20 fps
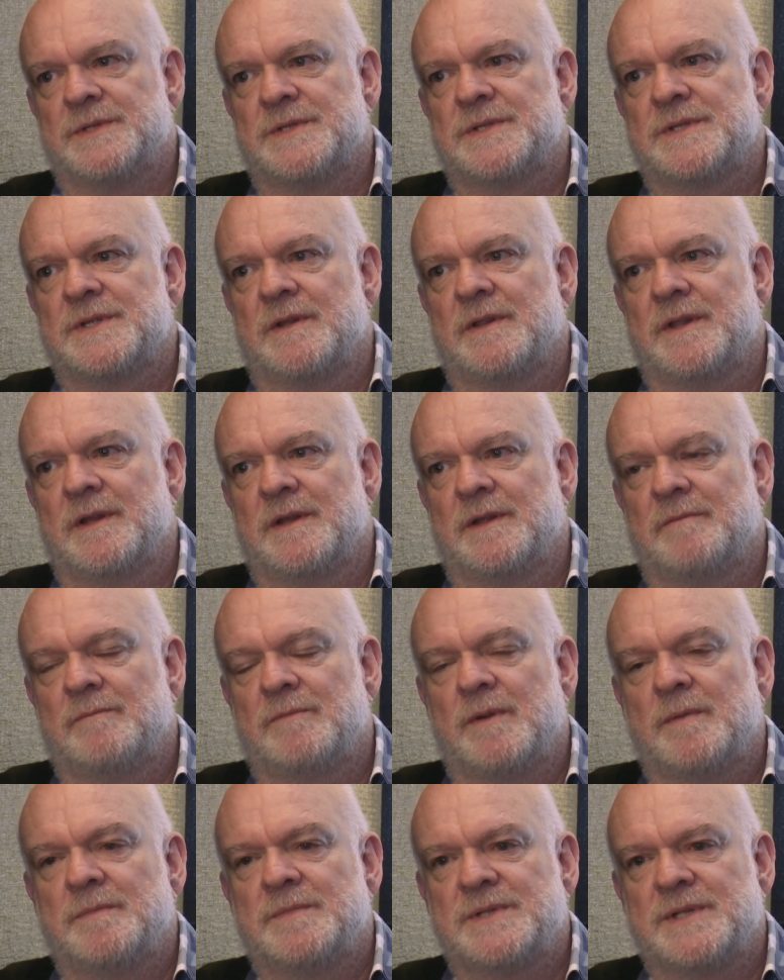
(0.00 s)
So they
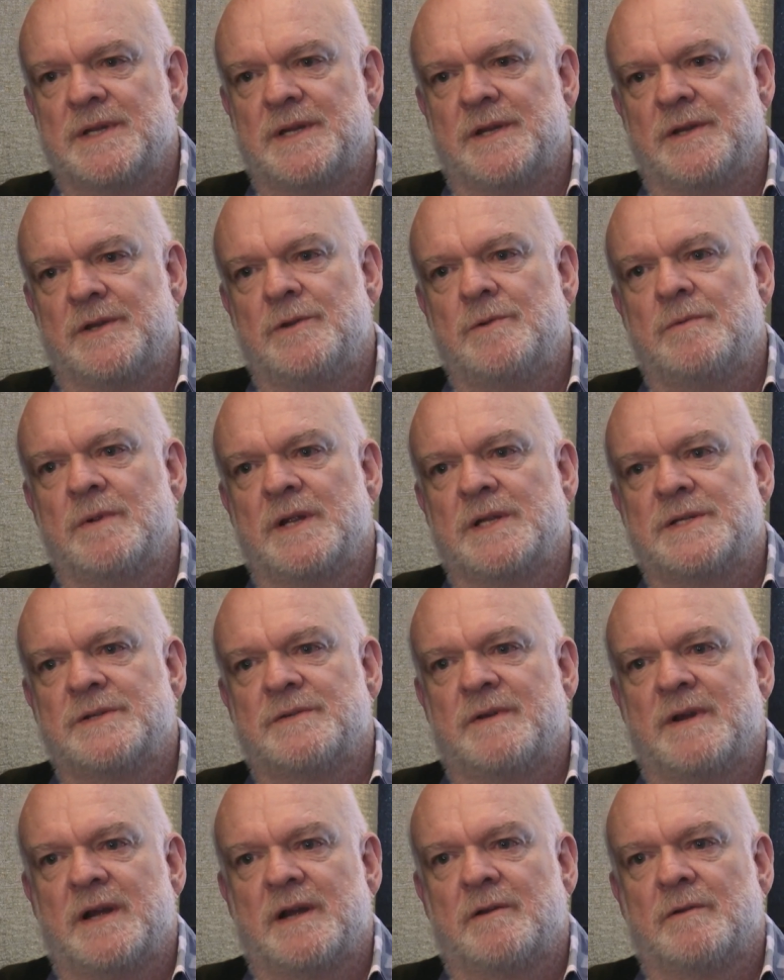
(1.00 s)
represent a new range of
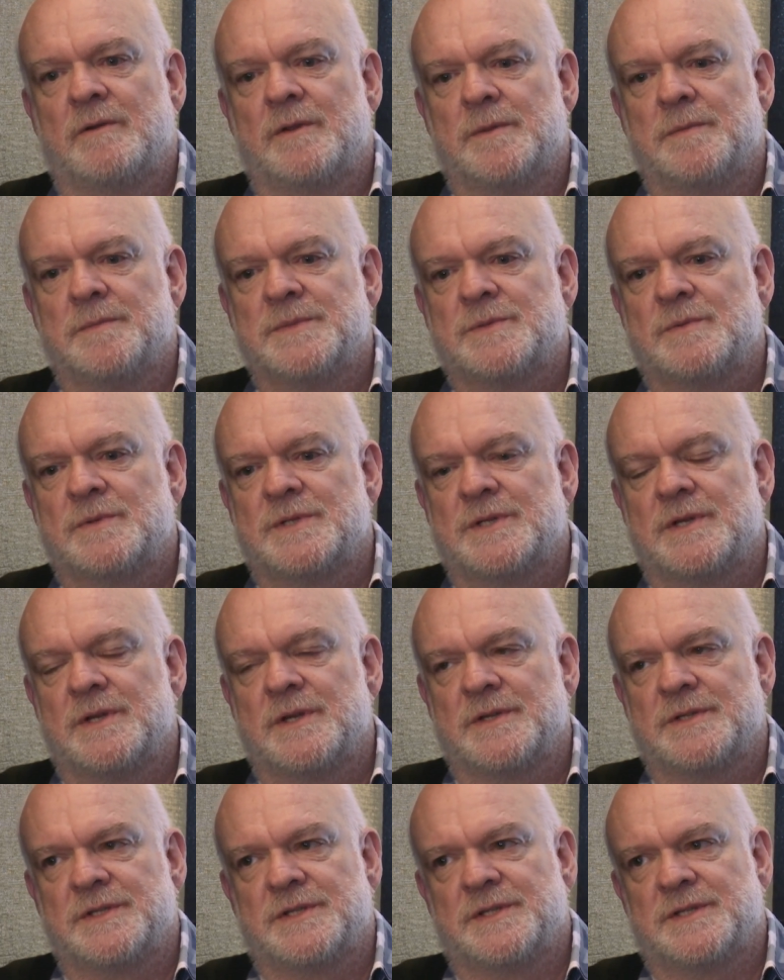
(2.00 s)
algorithms which are
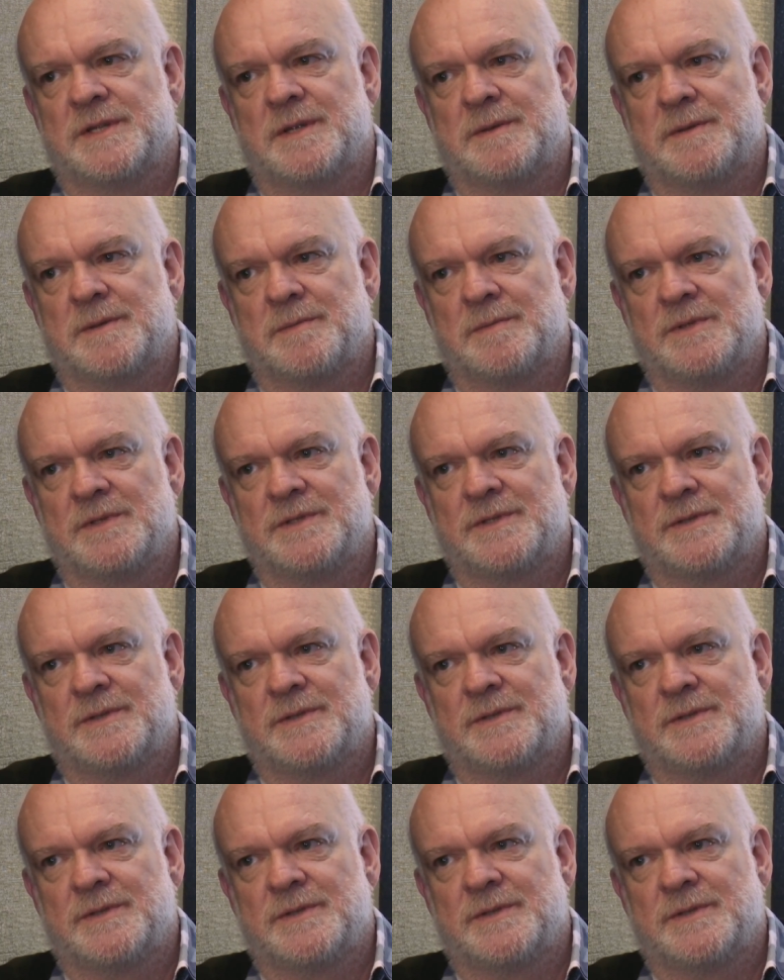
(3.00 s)
not susceptible